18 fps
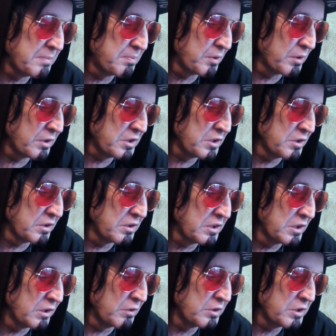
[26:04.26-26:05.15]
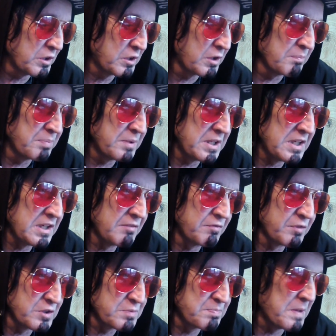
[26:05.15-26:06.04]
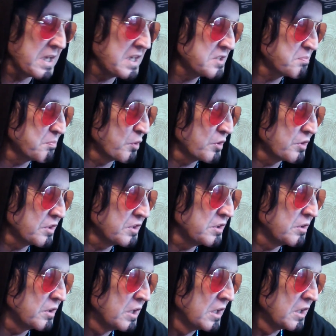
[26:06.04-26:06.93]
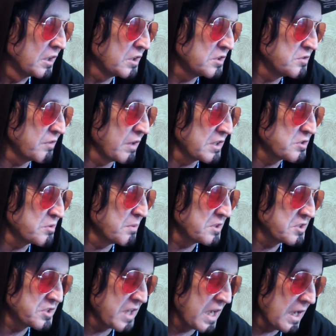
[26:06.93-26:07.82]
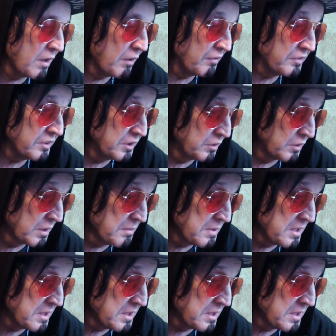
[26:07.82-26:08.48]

are, you're competing for space more than you, because you've got so much sound. You know what I mean?